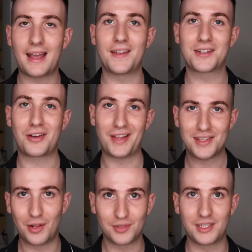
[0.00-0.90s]
then it's got that
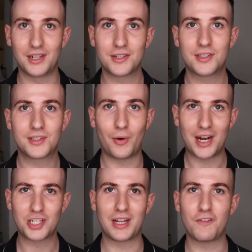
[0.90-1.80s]
saltiness. So
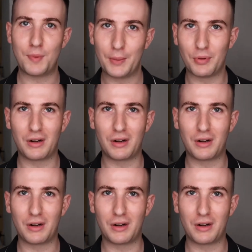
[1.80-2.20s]
actually, if people are